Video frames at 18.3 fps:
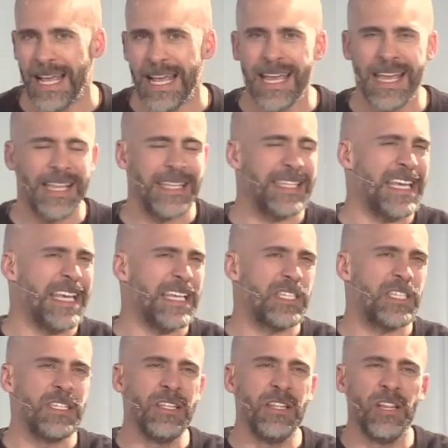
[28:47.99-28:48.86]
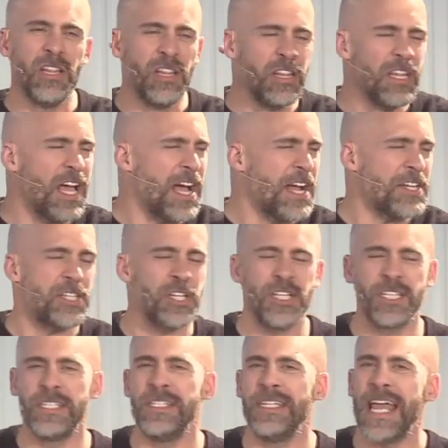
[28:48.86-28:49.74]
It's lush.
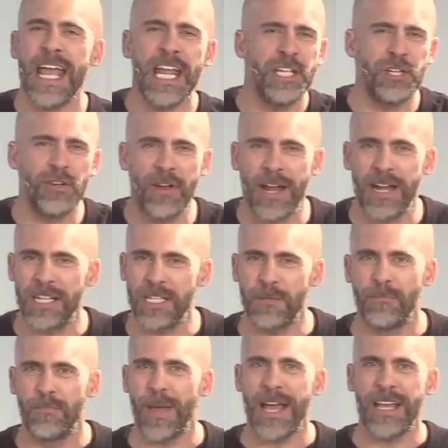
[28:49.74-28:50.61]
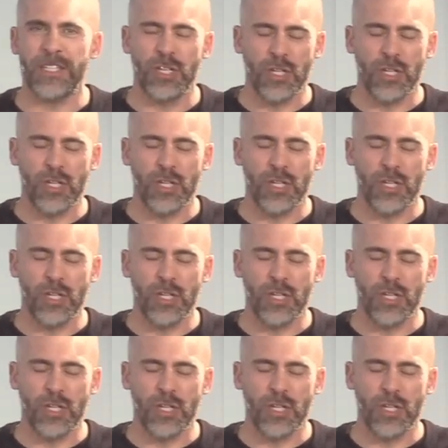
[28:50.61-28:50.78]
It's nature at its best.